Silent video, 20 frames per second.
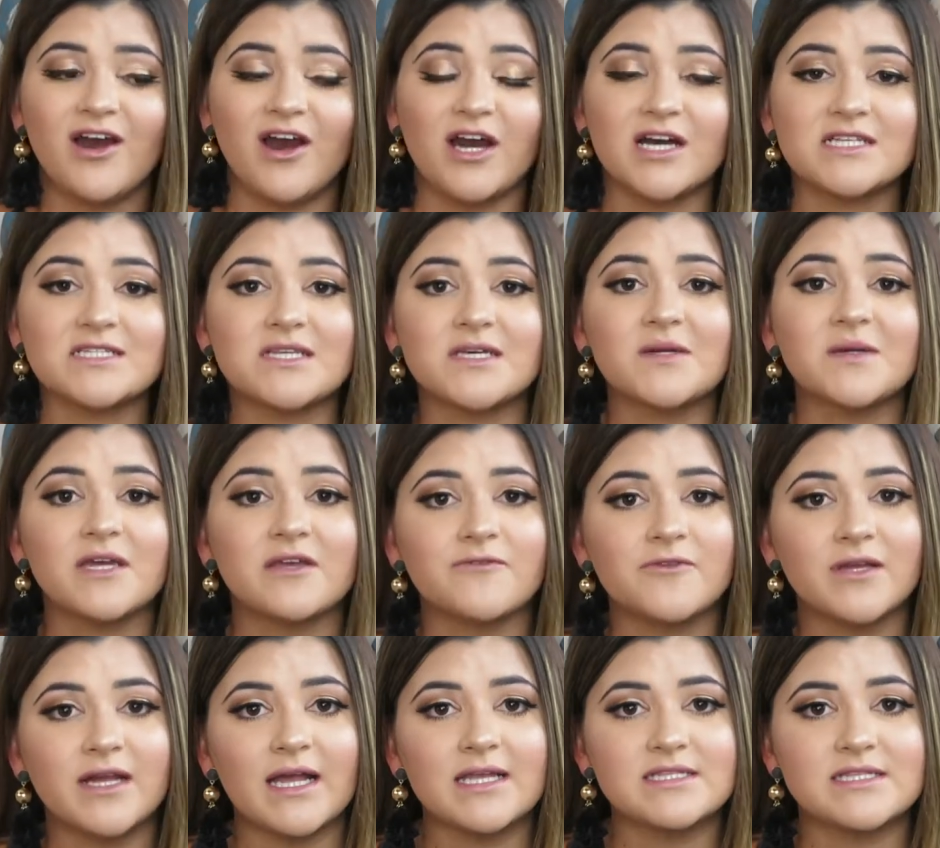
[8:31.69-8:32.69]
Also,
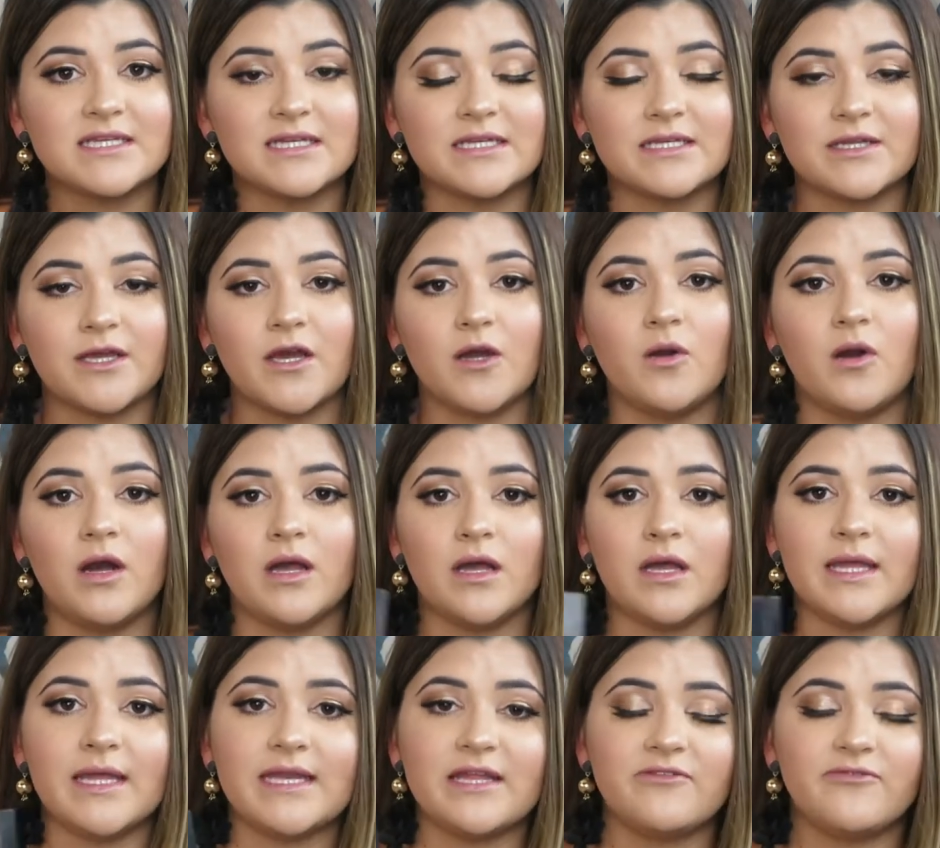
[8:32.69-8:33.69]
if you guys didn't know,
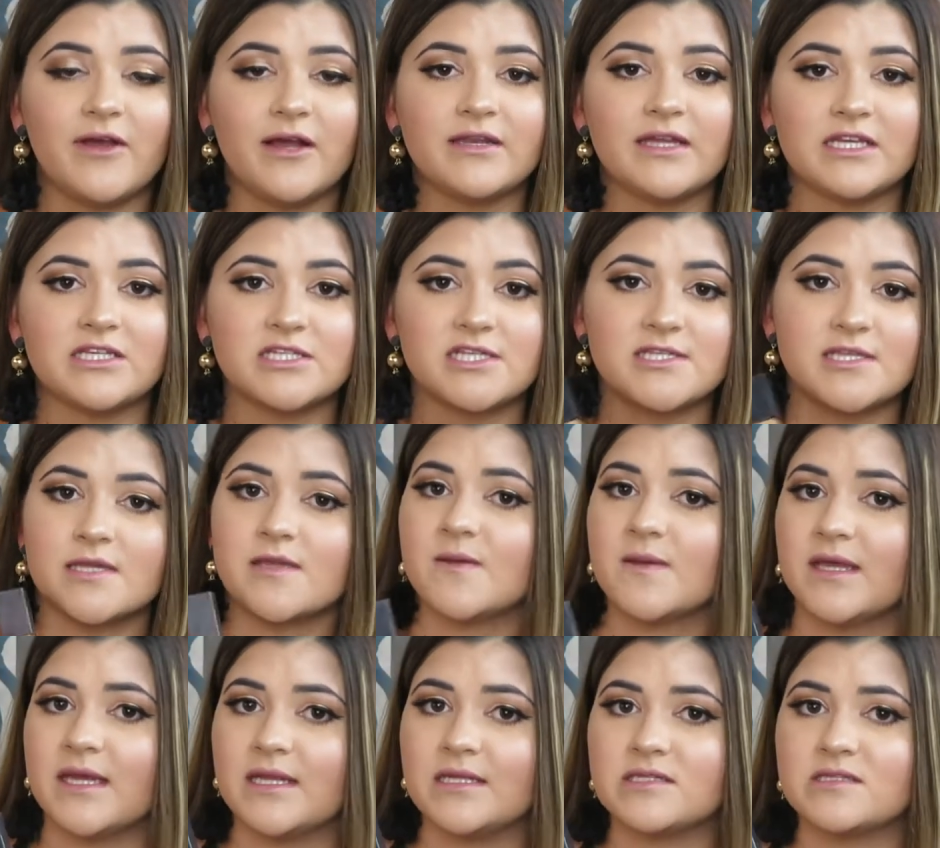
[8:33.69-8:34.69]
any foundations that you
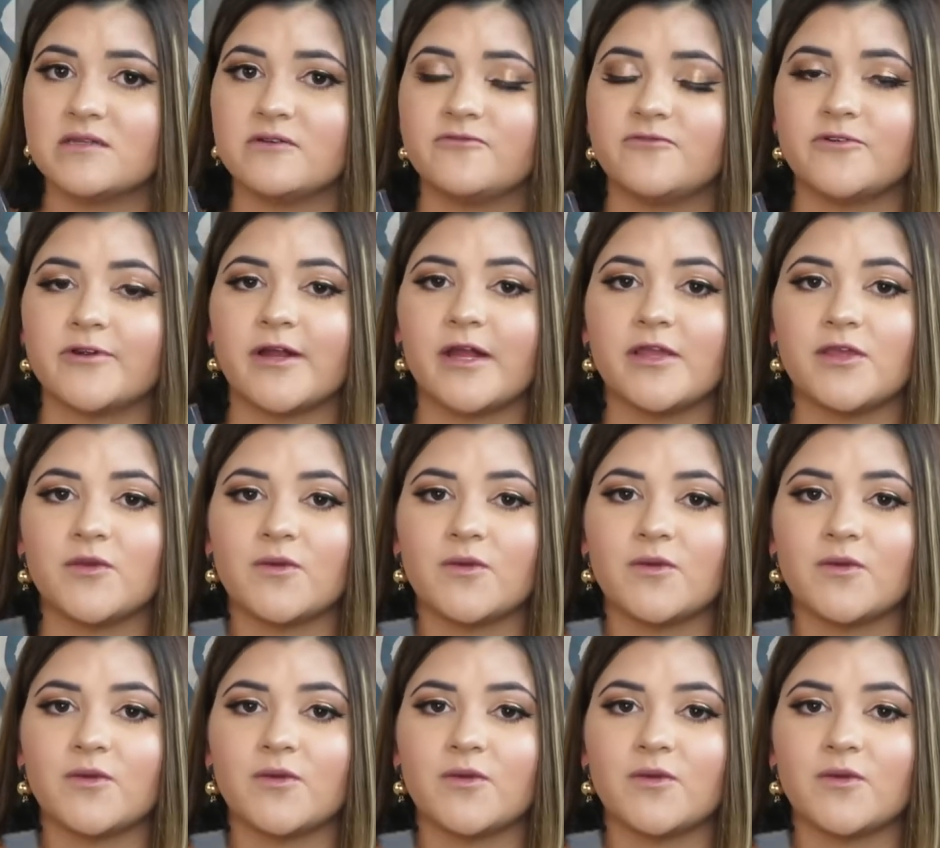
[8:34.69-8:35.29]
can get at Sephora,